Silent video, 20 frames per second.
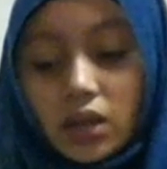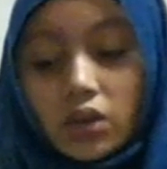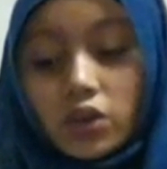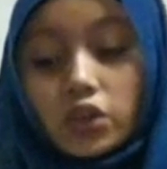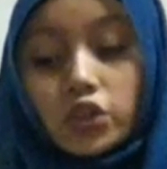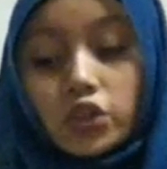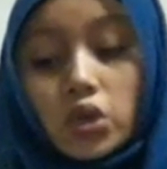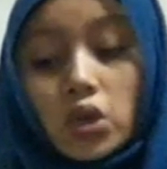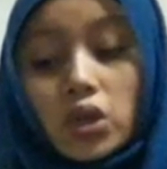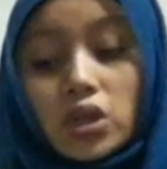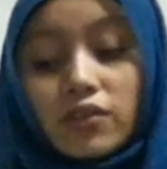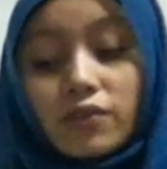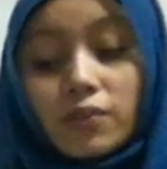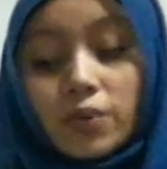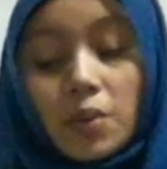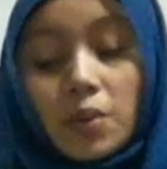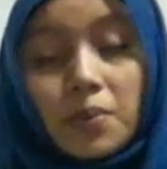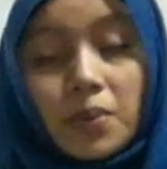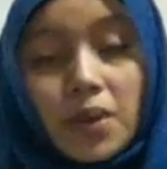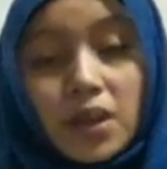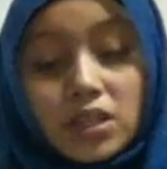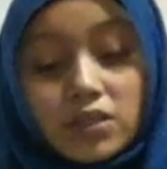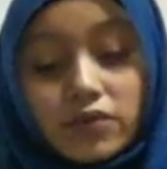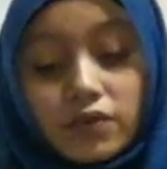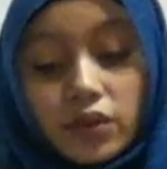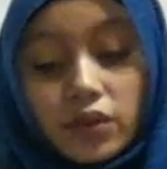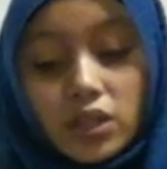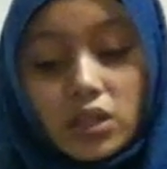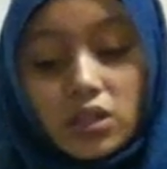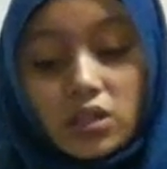controlling complex
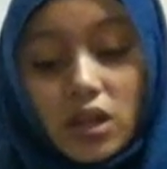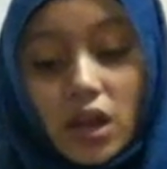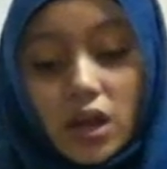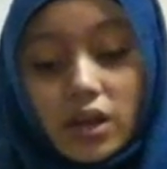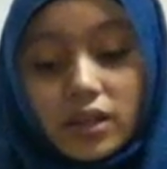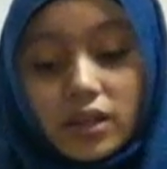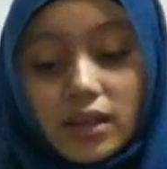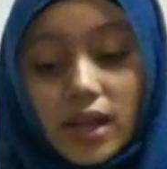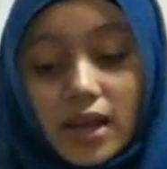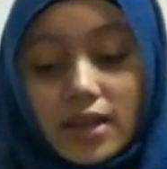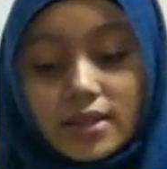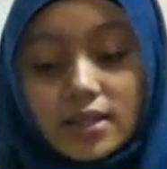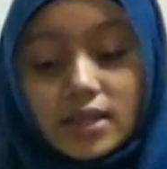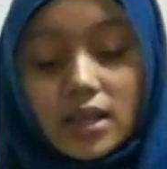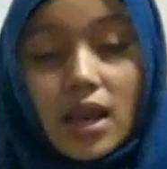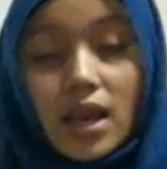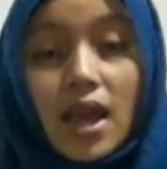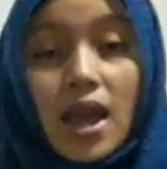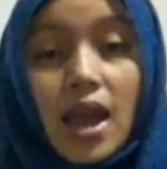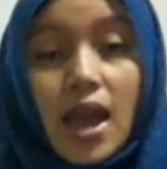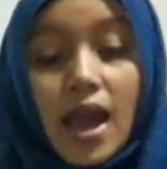voluntary tasks,